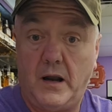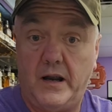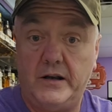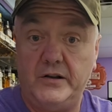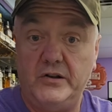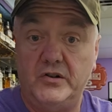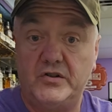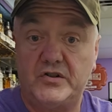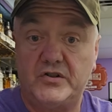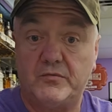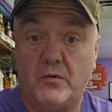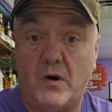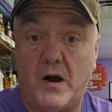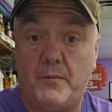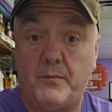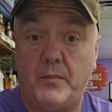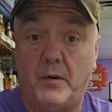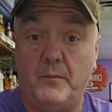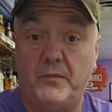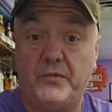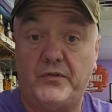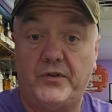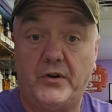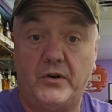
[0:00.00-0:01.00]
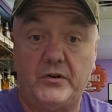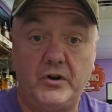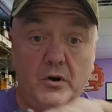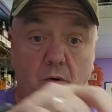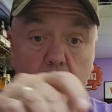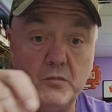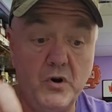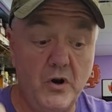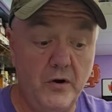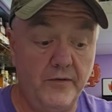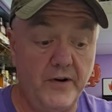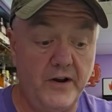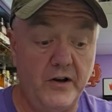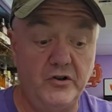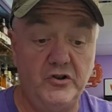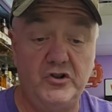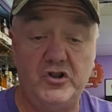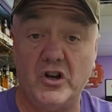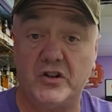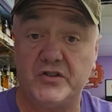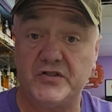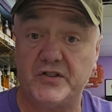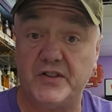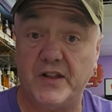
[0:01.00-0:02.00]
and you swap them. So you're
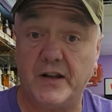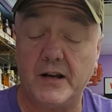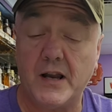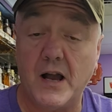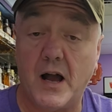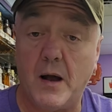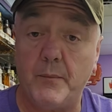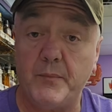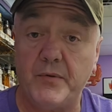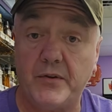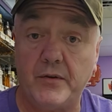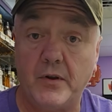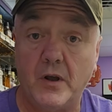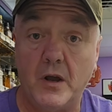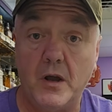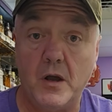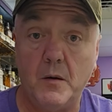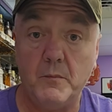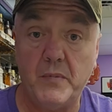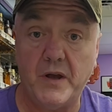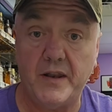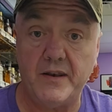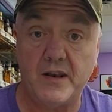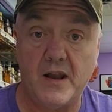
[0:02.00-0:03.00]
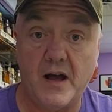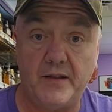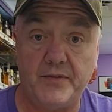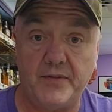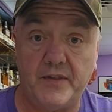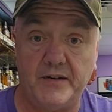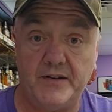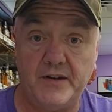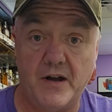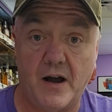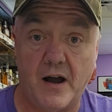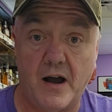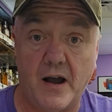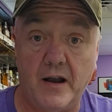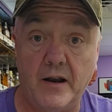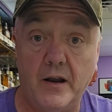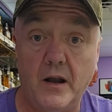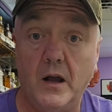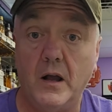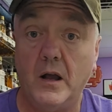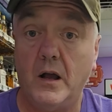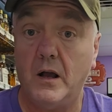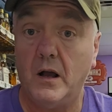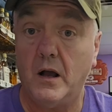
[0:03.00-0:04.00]
moving just the cups, but not the die.
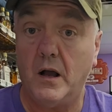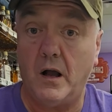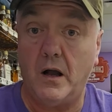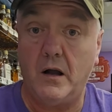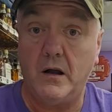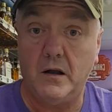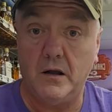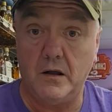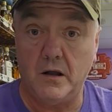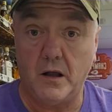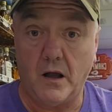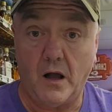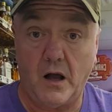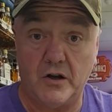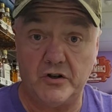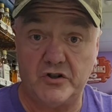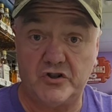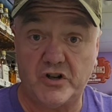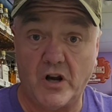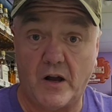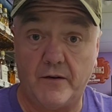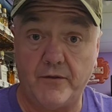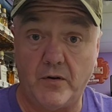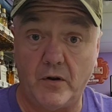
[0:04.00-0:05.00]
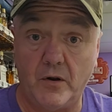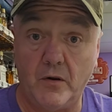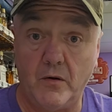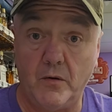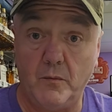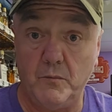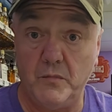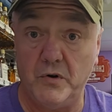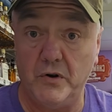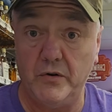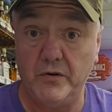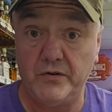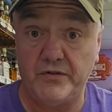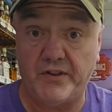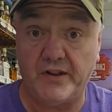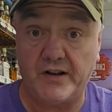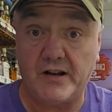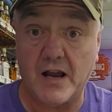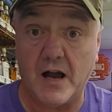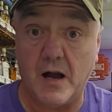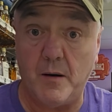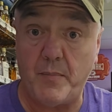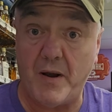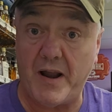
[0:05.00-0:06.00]
A shuffle moves
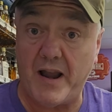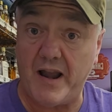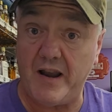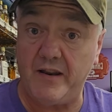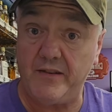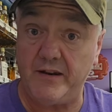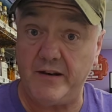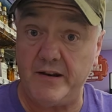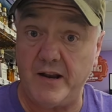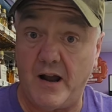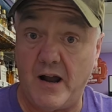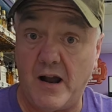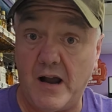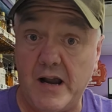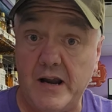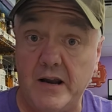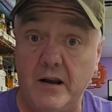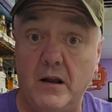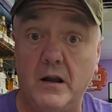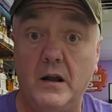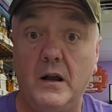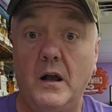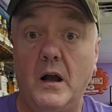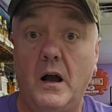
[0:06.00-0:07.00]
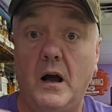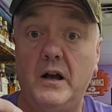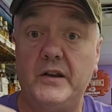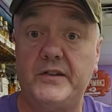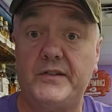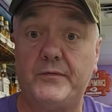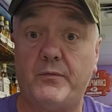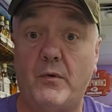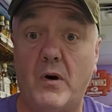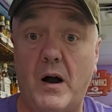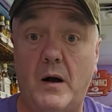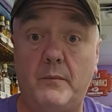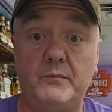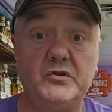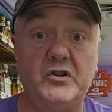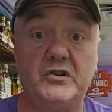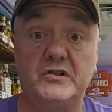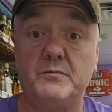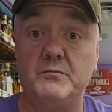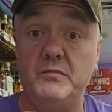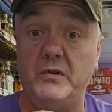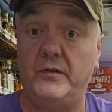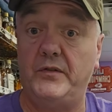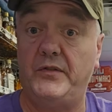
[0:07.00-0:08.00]
the cup and the die. A swap
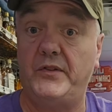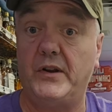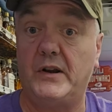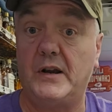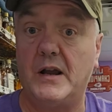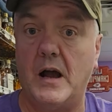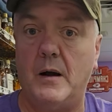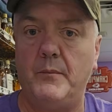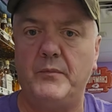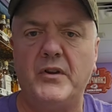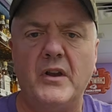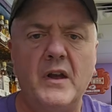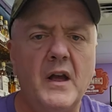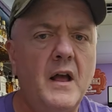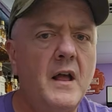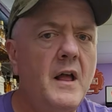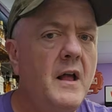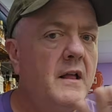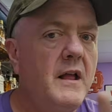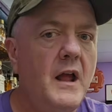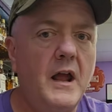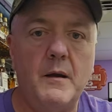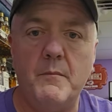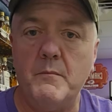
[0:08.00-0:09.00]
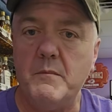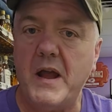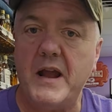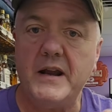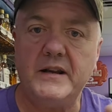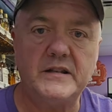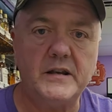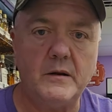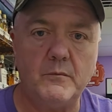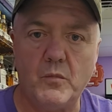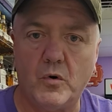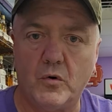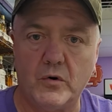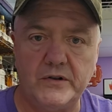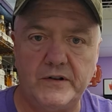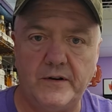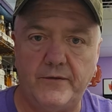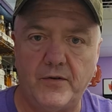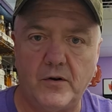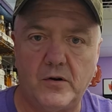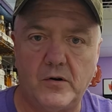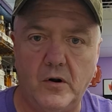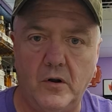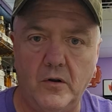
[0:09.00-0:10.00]
just moves the cups. It makes it more
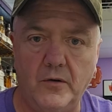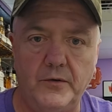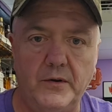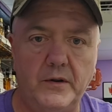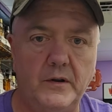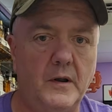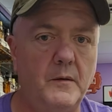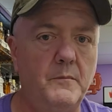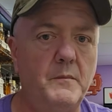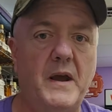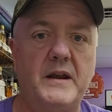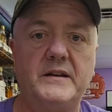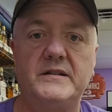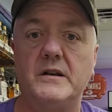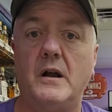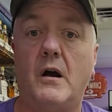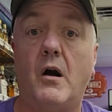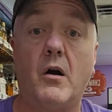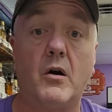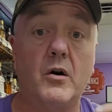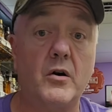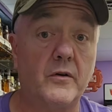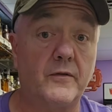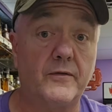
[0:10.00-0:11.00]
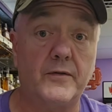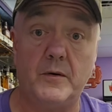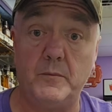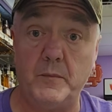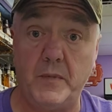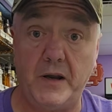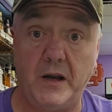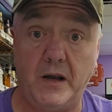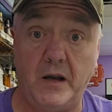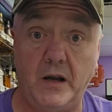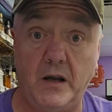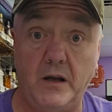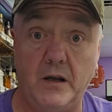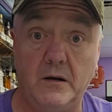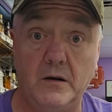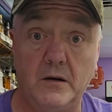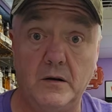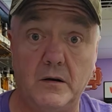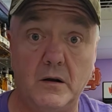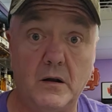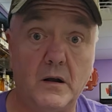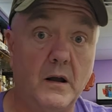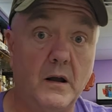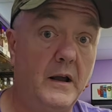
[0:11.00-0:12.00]
difficult. It makes it harder for me.
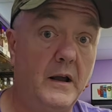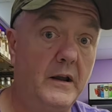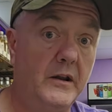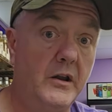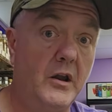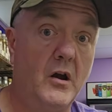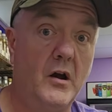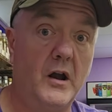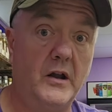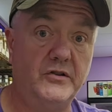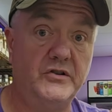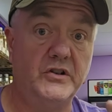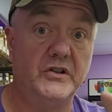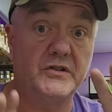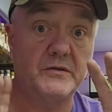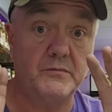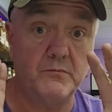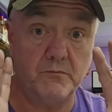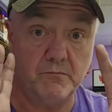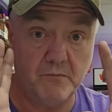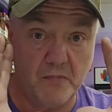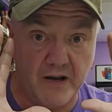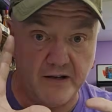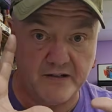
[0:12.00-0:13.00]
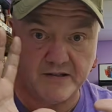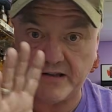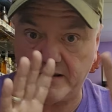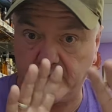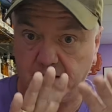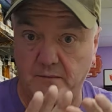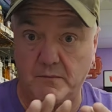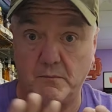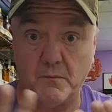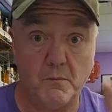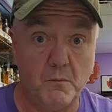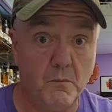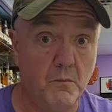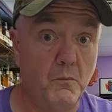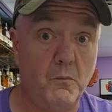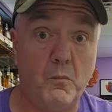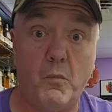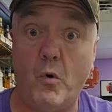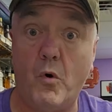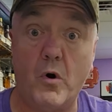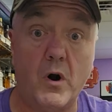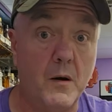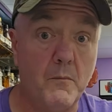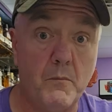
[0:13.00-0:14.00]
It just makes it
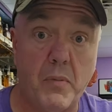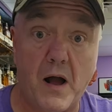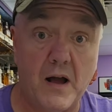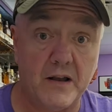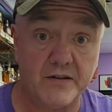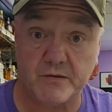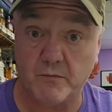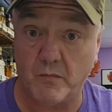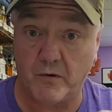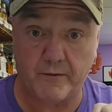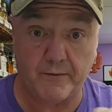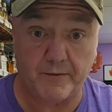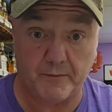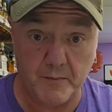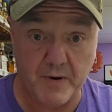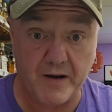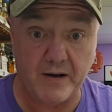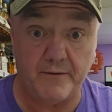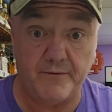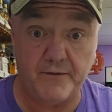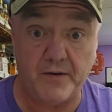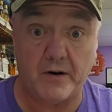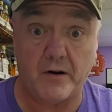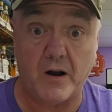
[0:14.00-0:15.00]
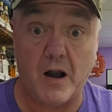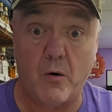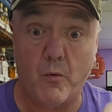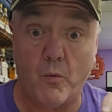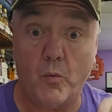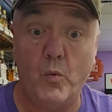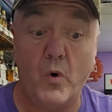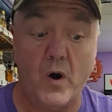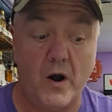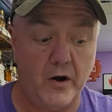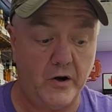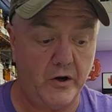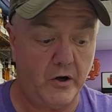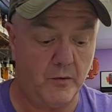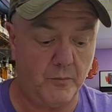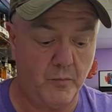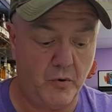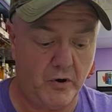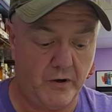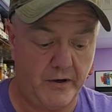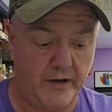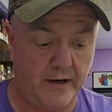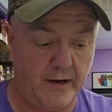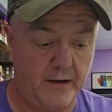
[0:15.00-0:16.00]
more impossible for me to figure out where you're
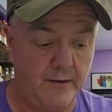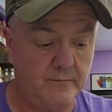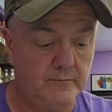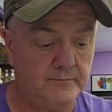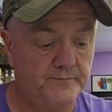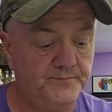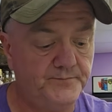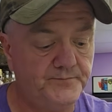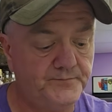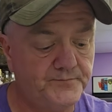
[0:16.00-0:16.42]
putting it.